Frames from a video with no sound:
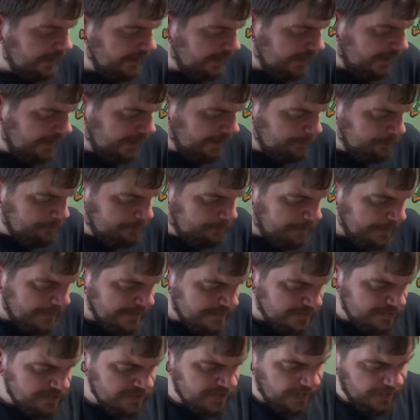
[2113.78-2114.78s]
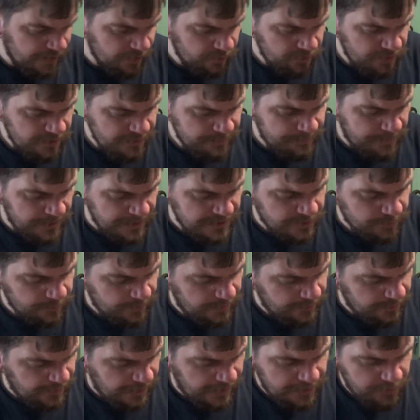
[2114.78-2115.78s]
Um, basically, not only based
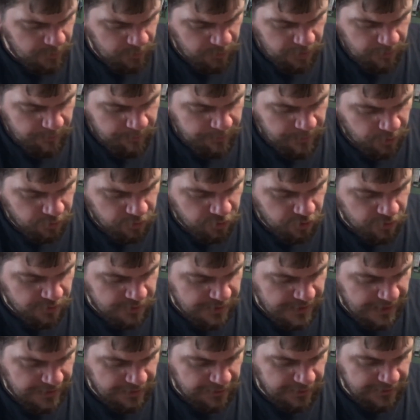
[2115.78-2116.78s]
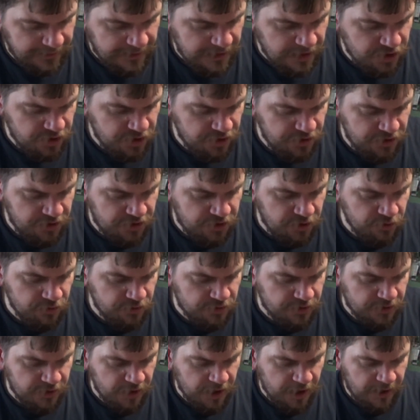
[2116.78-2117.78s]
around how you want to build your deck, like each of the two
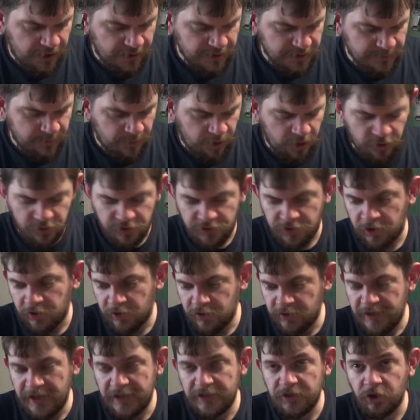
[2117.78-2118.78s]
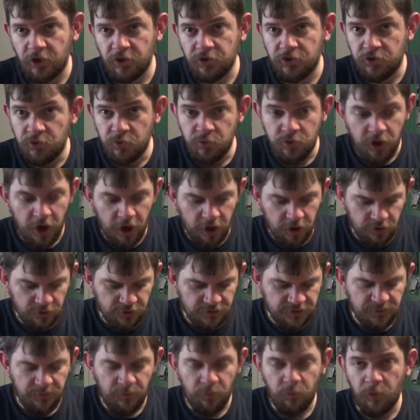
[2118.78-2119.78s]
uh, smaller starter decks are two
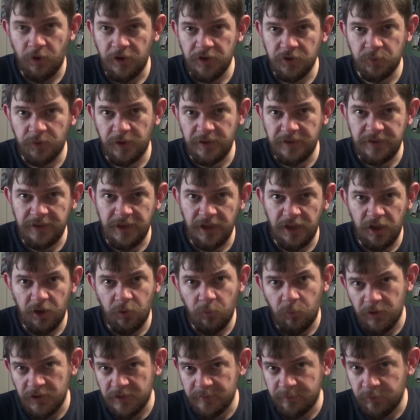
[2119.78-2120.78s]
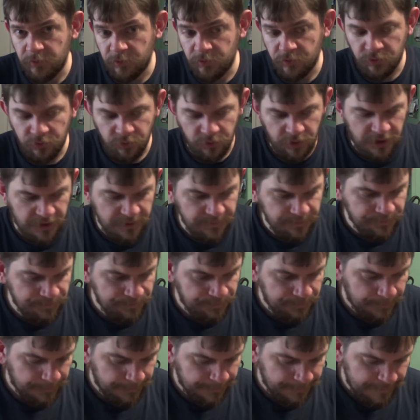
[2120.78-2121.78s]
colors. One's red and yellow, one's blue and green.
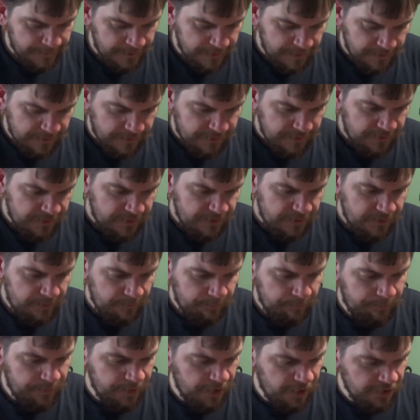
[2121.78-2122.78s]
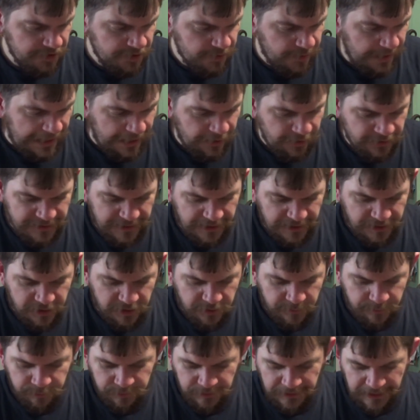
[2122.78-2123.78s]
But also how
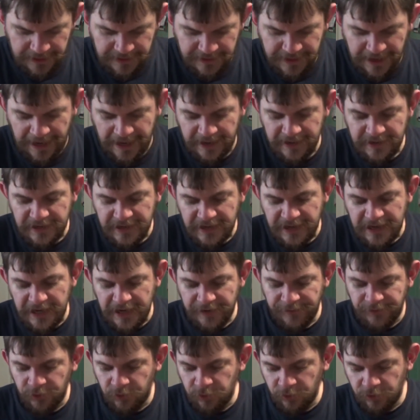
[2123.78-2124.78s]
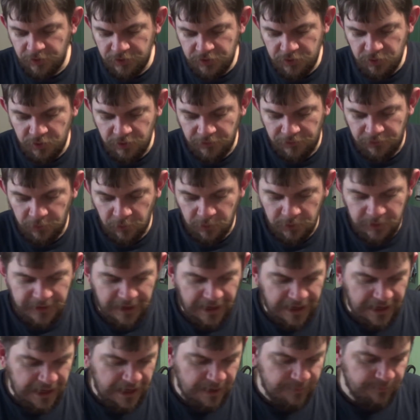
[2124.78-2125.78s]
exactly you play that. And if you're going to do the full
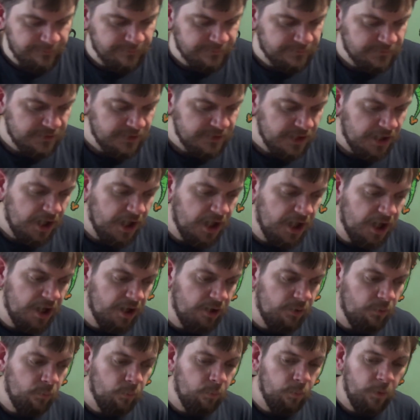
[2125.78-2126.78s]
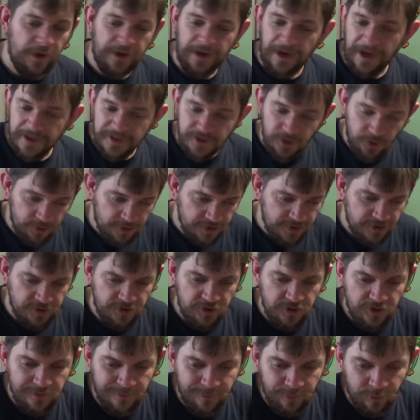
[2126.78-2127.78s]
game, uh, what kind of tokens
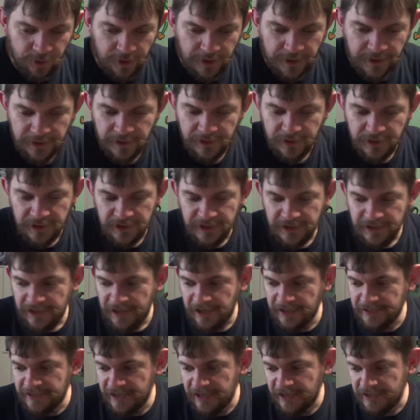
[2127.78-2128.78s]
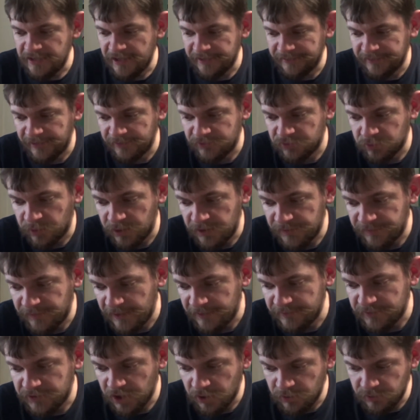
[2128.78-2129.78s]
do you bring? Again, you have to have
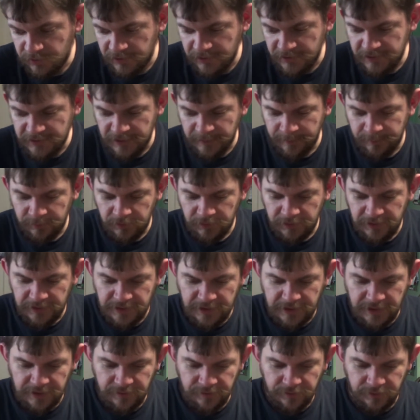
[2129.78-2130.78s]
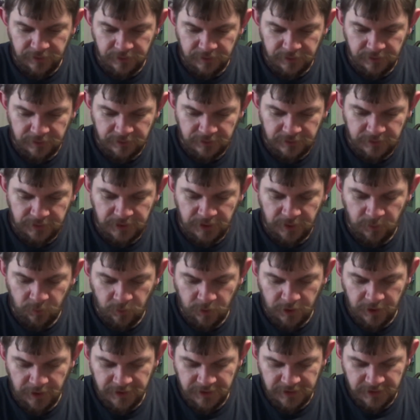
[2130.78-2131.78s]
25 tokens, I believe it
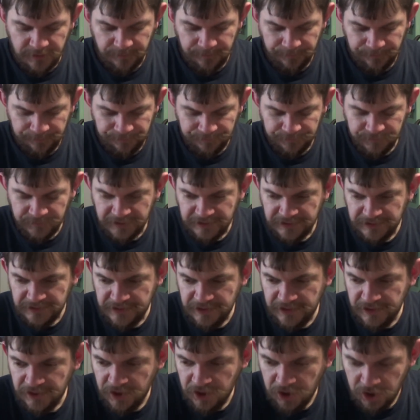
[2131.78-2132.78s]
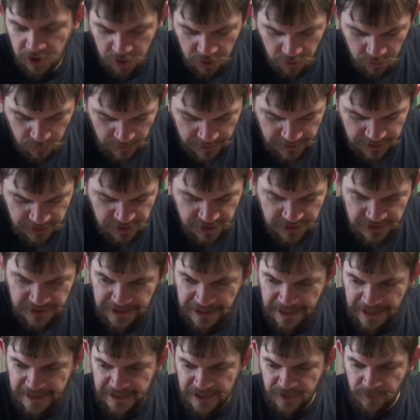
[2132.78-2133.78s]
was,
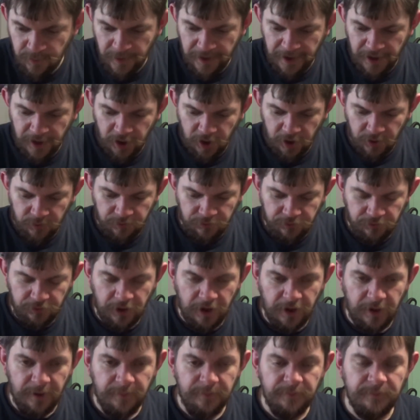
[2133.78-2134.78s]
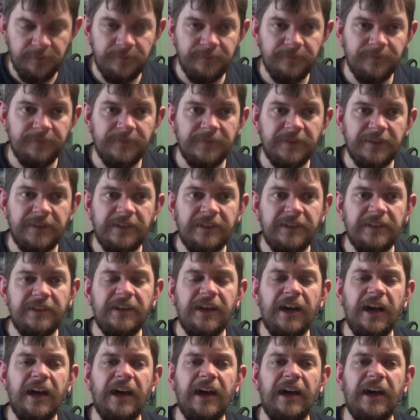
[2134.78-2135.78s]
ranging anywhere from
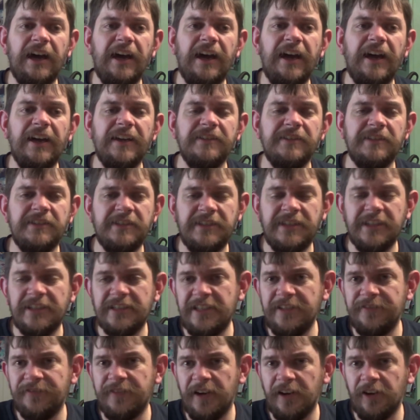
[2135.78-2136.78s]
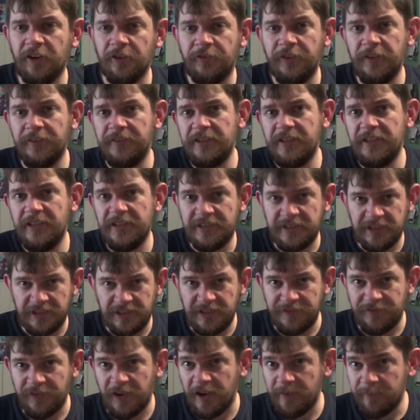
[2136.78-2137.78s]
uh, 65 or 50 to
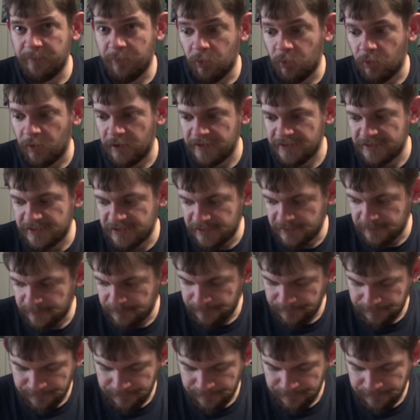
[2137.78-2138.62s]
65 points.